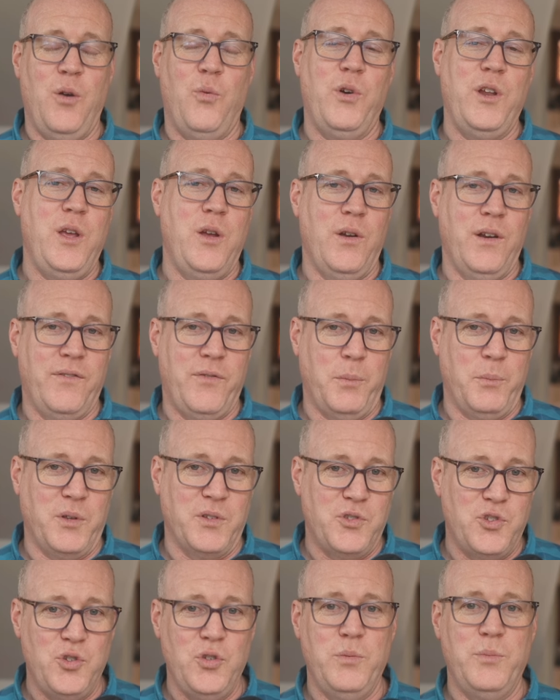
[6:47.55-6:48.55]
What are you hearing from
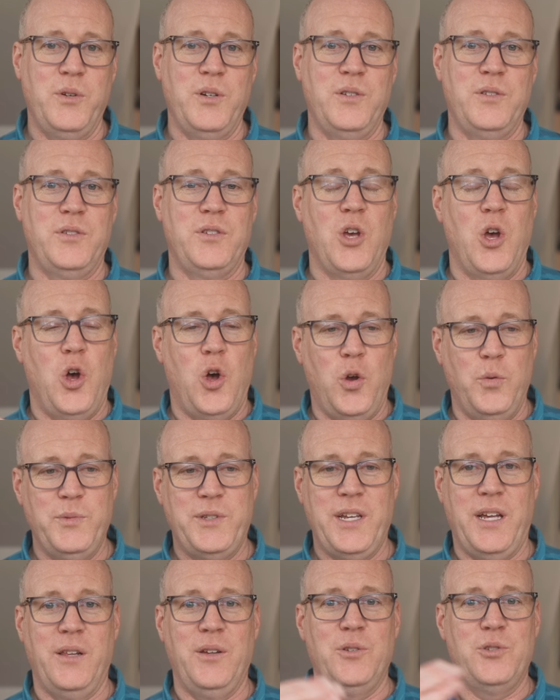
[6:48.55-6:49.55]
consumers, home
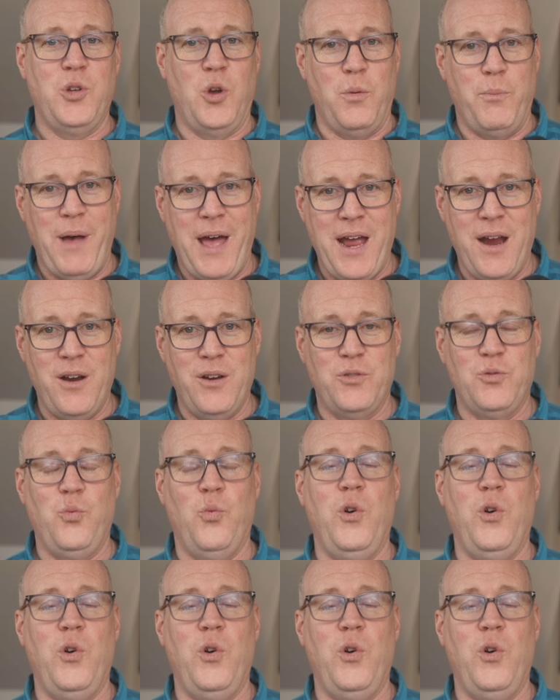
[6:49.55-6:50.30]
sellers, home buyers?